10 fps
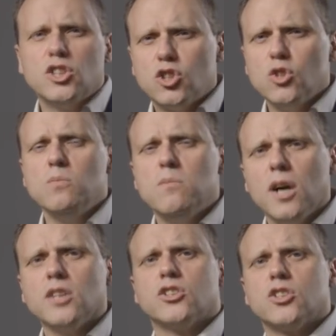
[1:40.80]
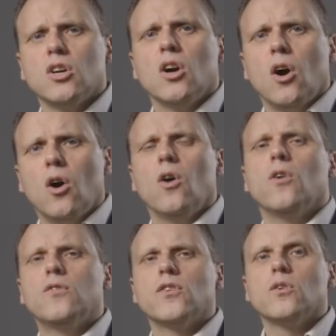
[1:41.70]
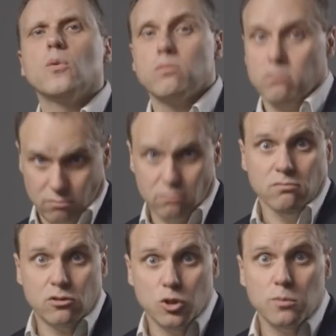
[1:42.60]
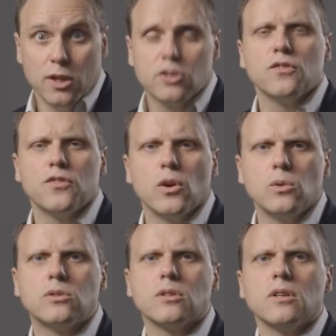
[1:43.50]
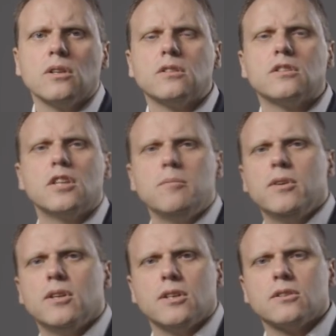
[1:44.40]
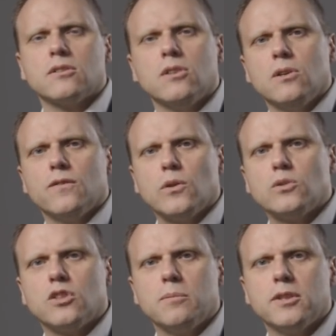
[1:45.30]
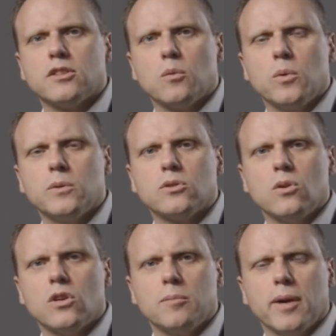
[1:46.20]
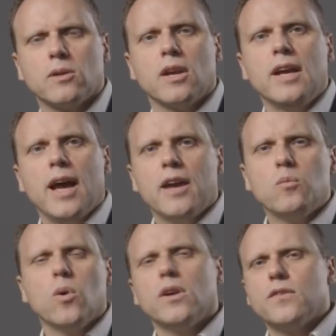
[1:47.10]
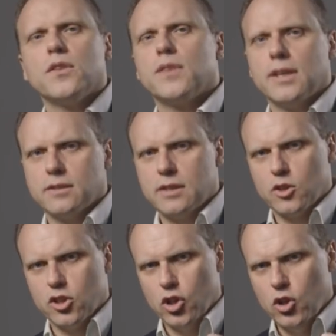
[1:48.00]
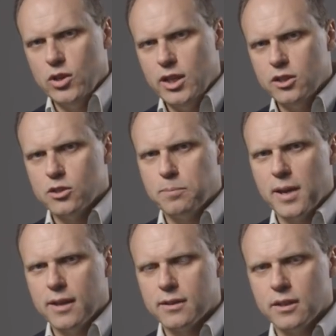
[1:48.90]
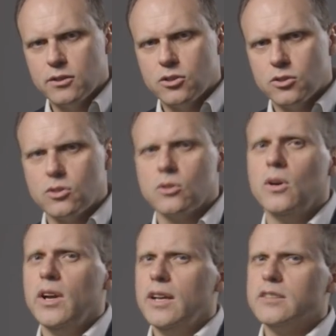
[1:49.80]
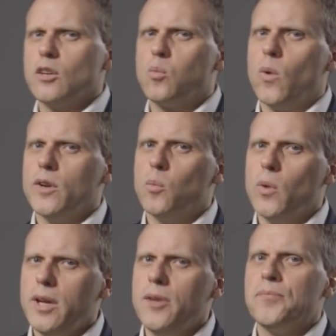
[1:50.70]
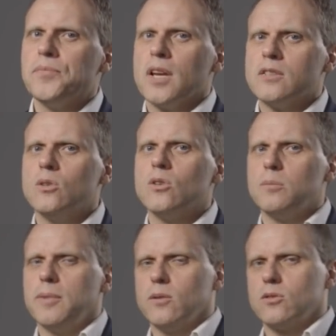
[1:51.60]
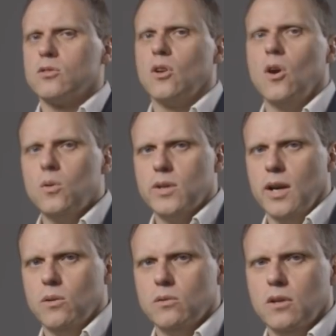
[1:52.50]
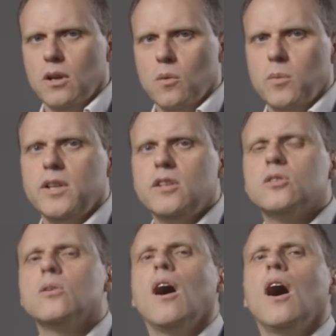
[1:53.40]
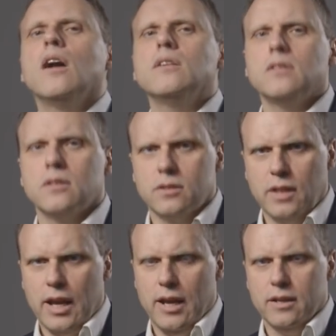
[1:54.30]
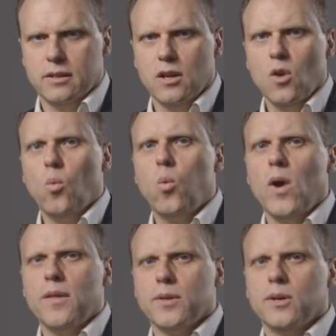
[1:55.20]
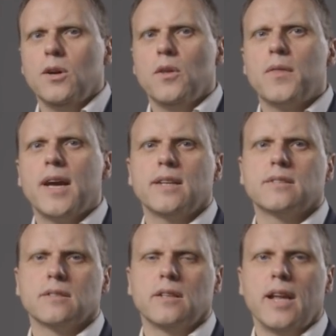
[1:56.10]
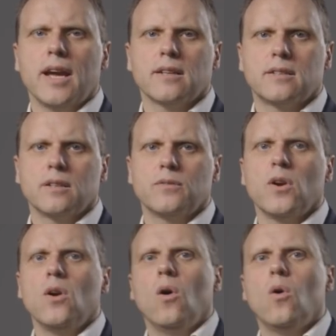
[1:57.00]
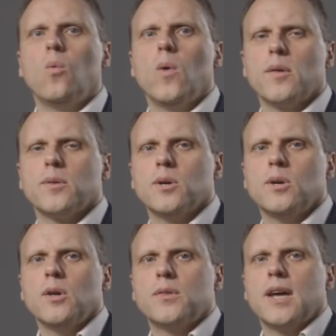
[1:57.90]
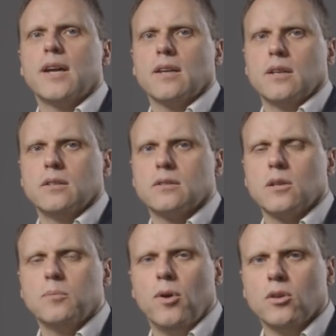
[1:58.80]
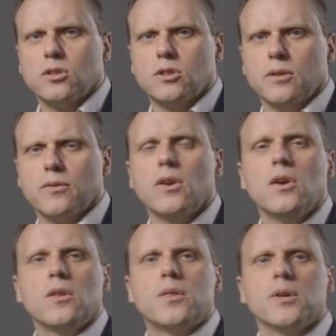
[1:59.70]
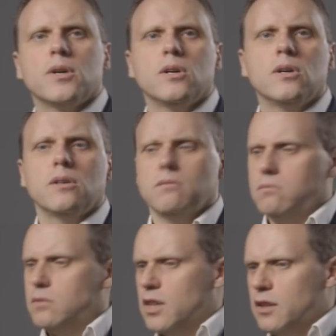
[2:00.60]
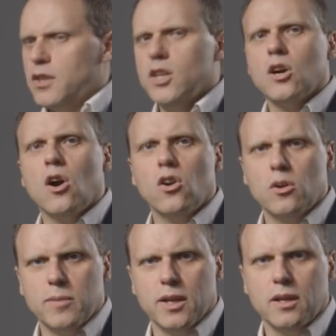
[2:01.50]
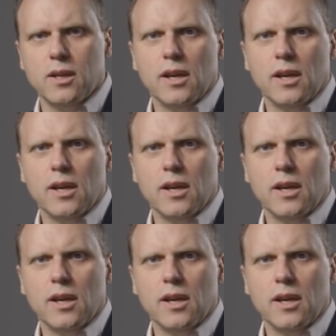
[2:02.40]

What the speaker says: too much of those stimulus that we were talking about. And one of the things that you need to pay attention to is that when we talk about slowdown, we need to understand whether that is a negative or whether that is a positive. The economy